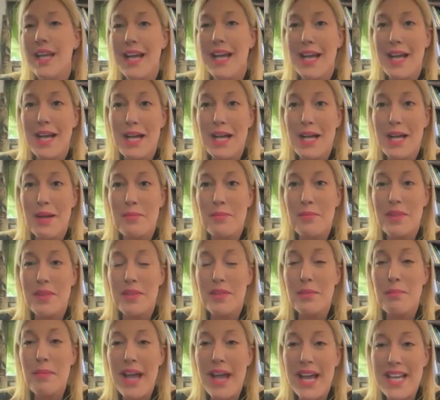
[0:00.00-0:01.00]

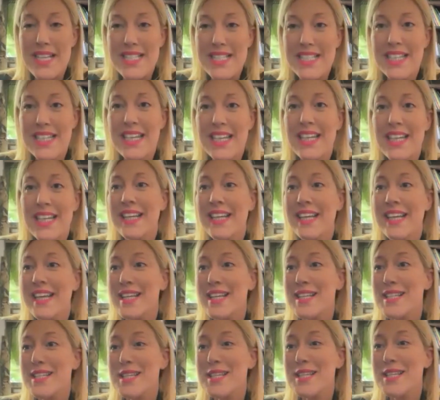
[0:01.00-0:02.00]
the mass
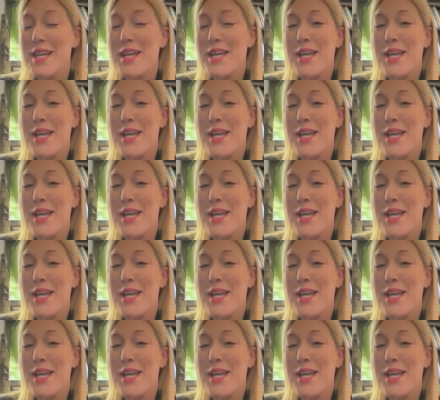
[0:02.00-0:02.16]
killings,